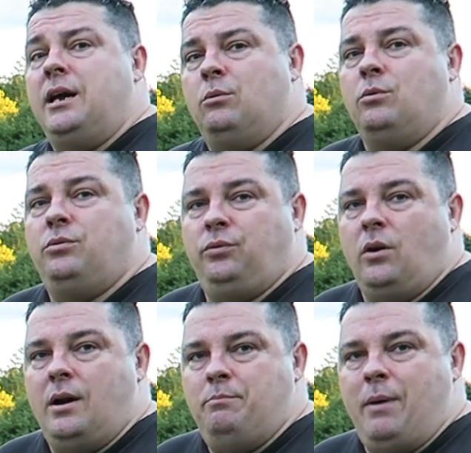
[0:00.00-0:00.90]
it will
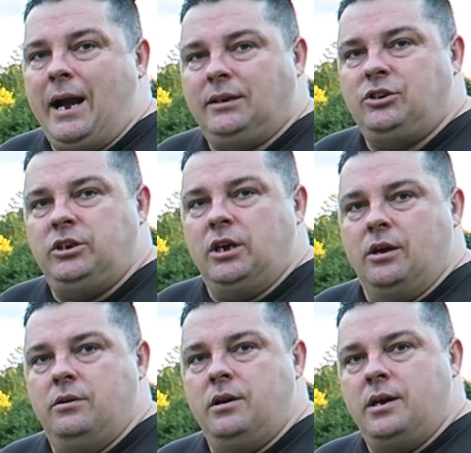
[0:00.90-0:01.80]
fly back to
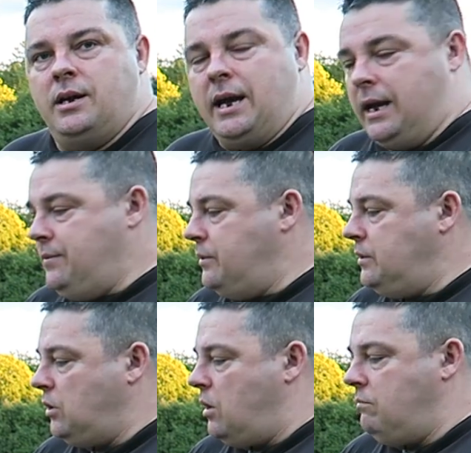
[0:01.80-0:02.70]
you in
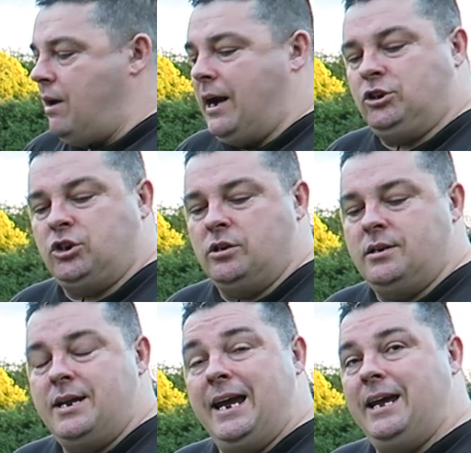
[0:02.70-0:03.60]
the
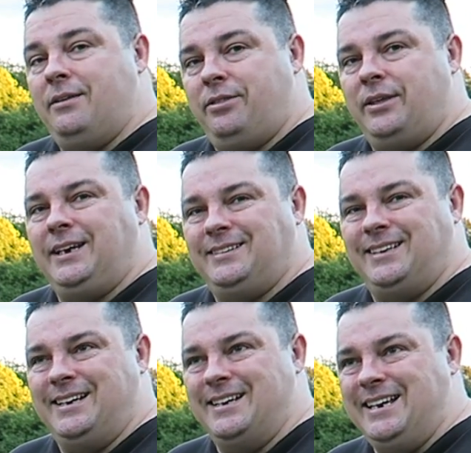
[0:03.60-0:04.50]
direction it
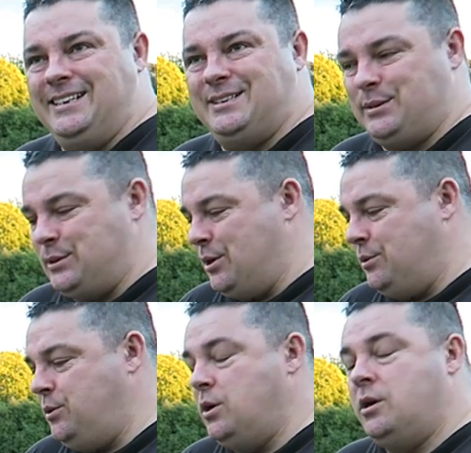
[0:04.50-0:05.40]
thinks it needs
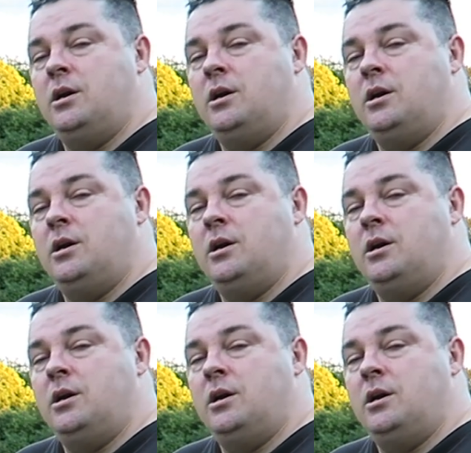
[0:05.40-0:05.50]
to,